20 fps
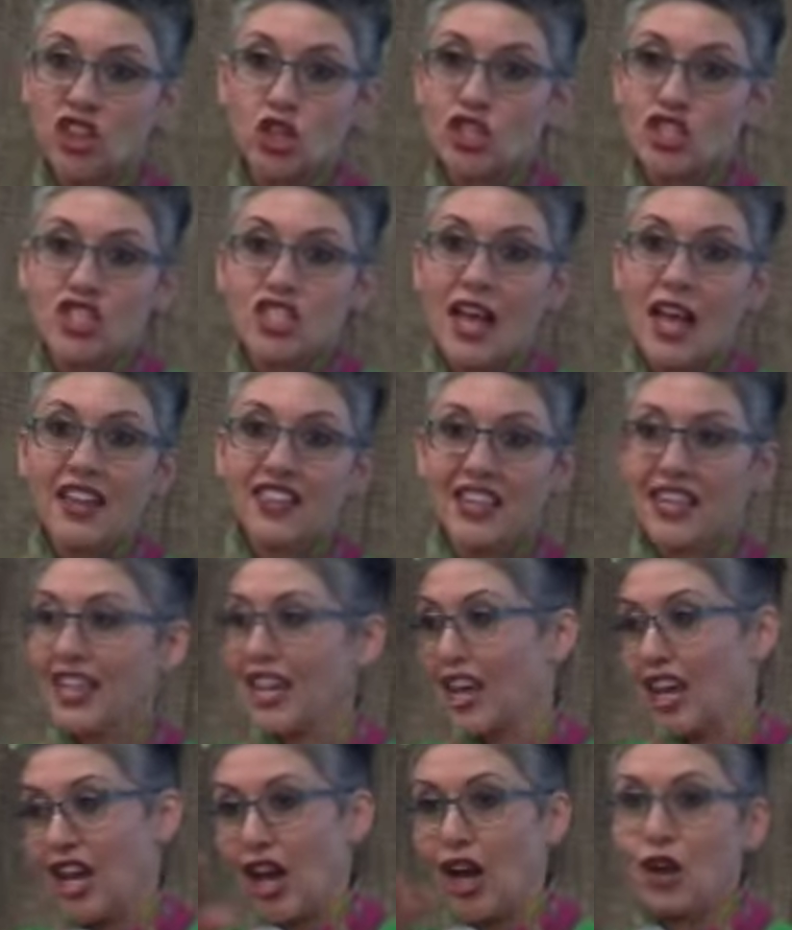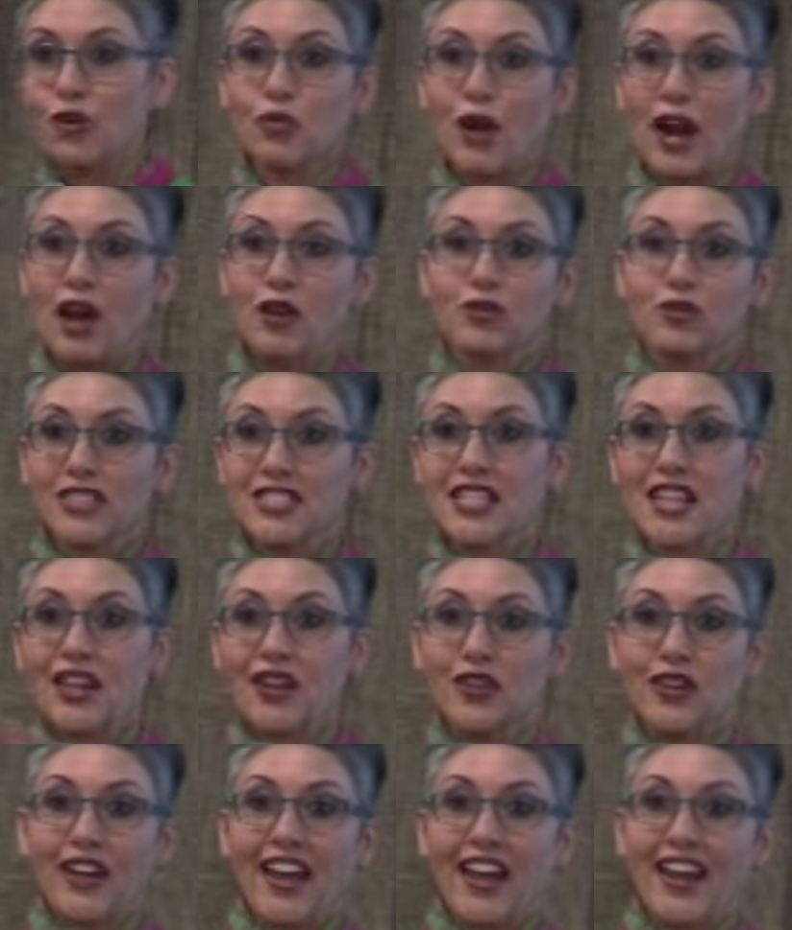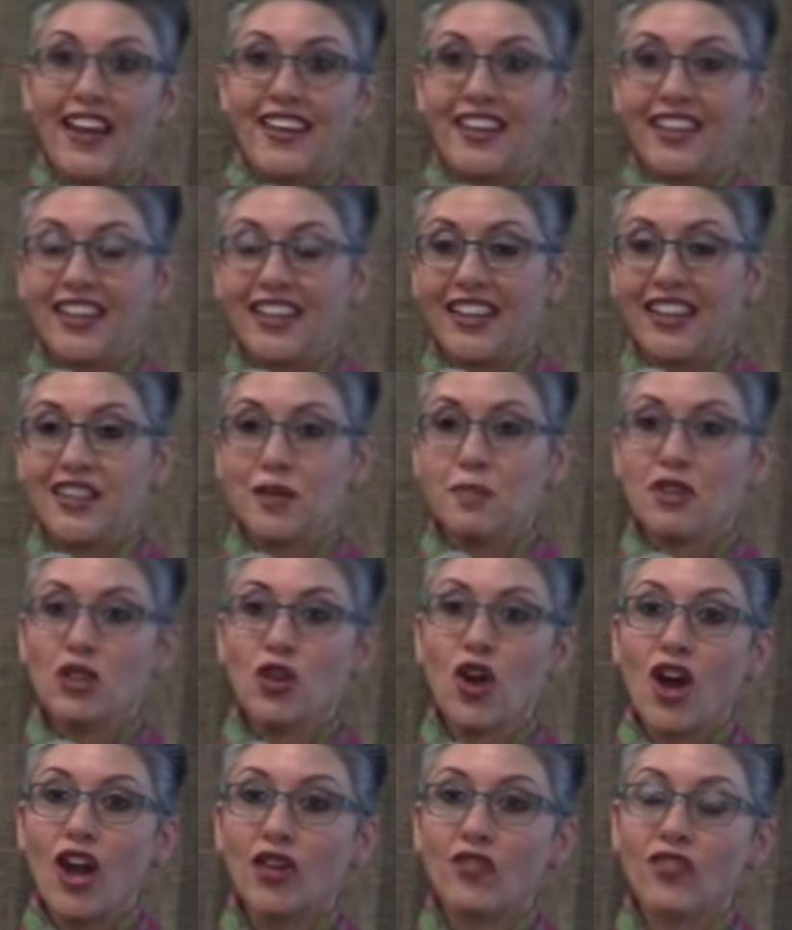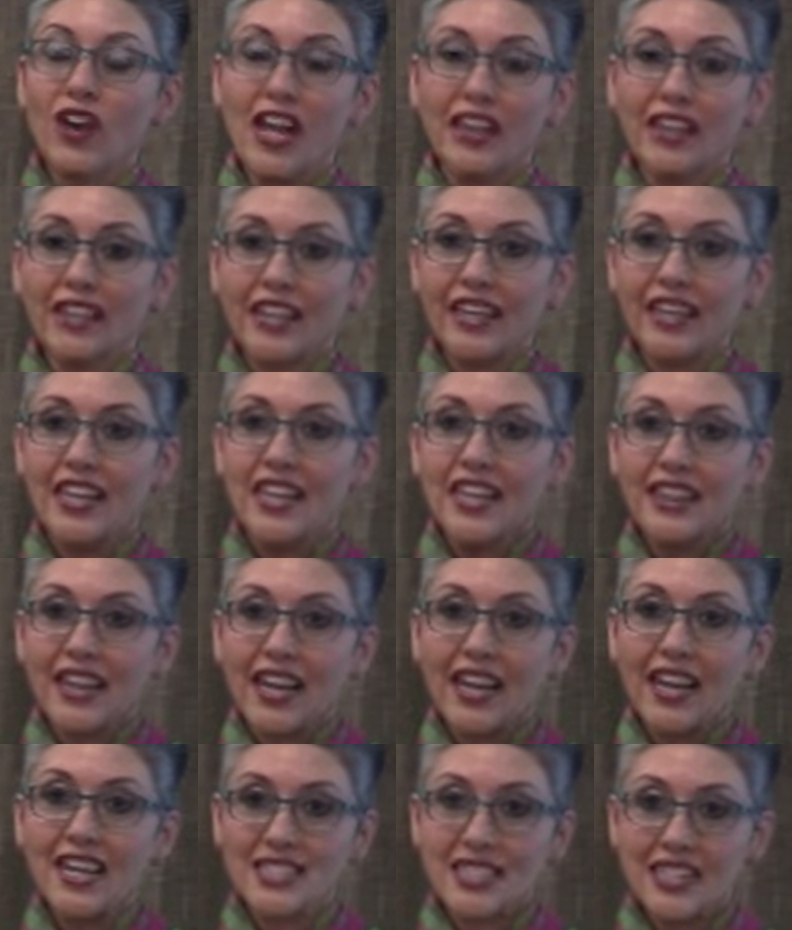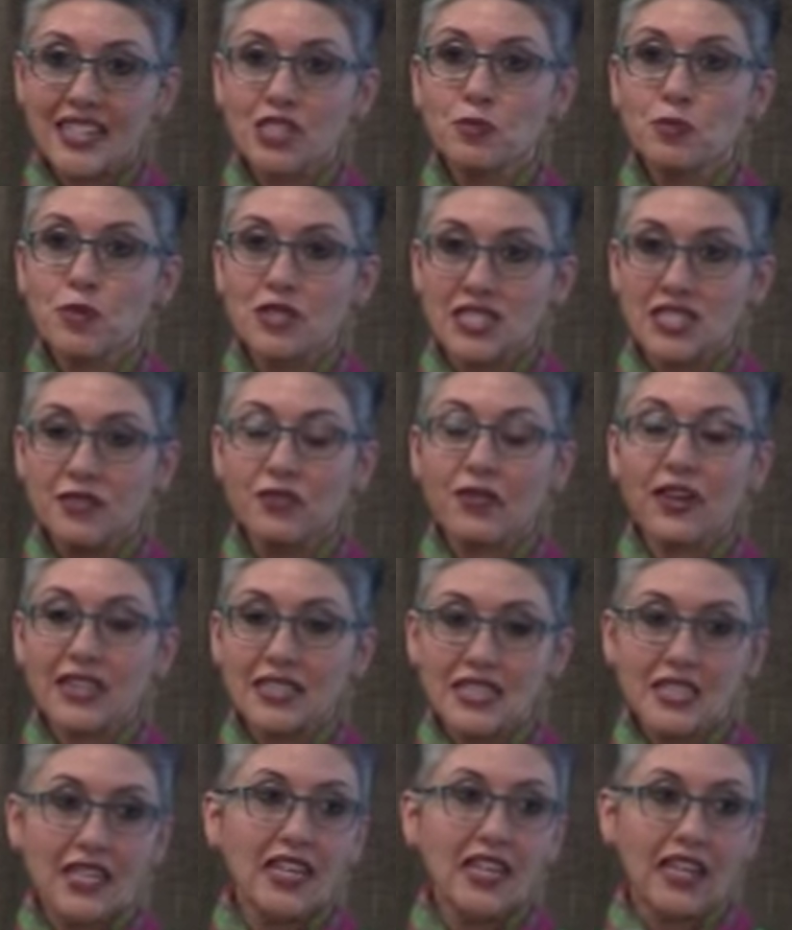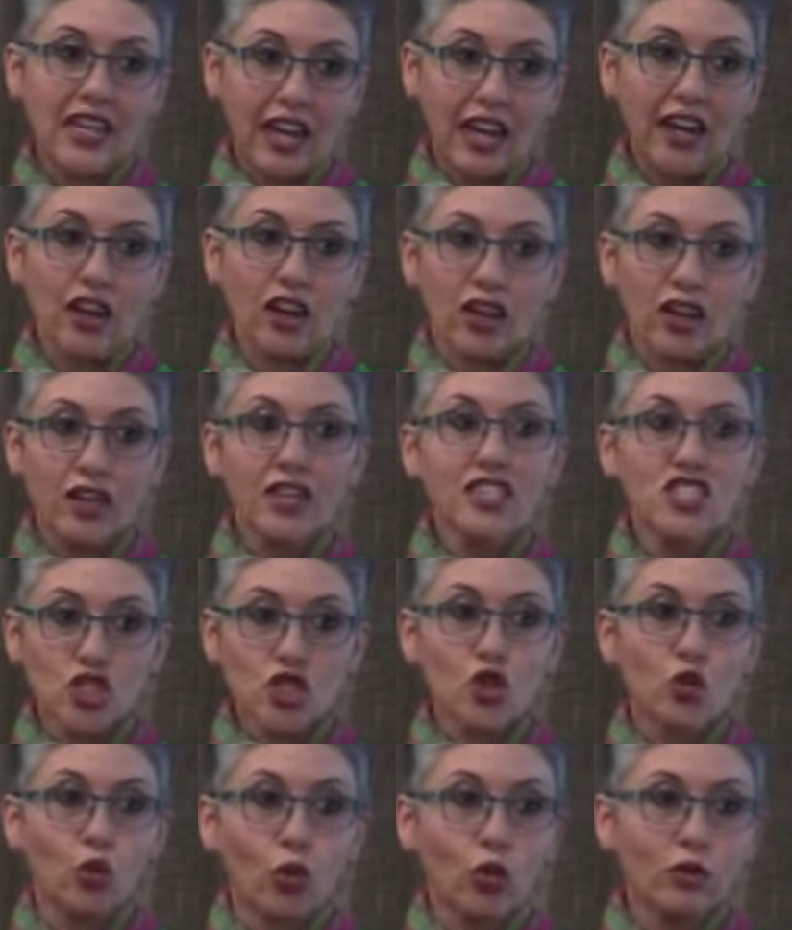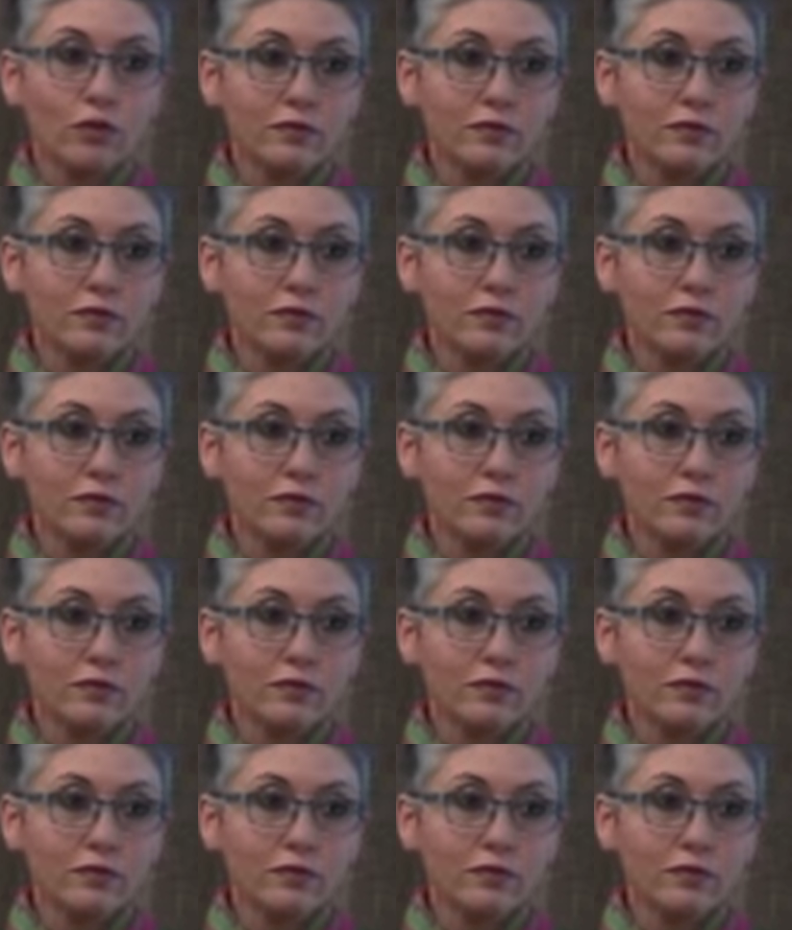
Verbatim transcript: There's nothing around this area in the Mid-Ohio Valley that has a specific skincare school.